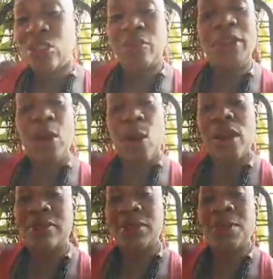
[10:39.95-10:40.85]
3
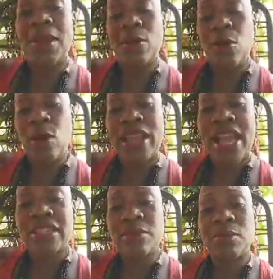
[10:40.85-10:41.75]

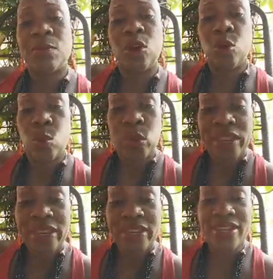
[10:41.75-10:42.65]
orgasms per
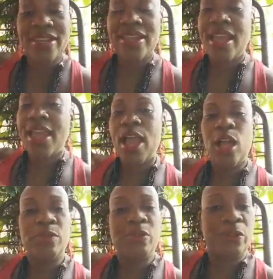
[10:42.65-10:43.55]
week
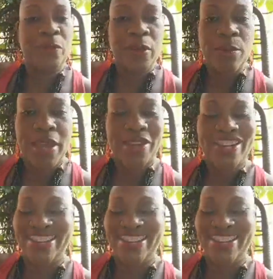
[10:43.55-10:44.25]
helps you to feel better,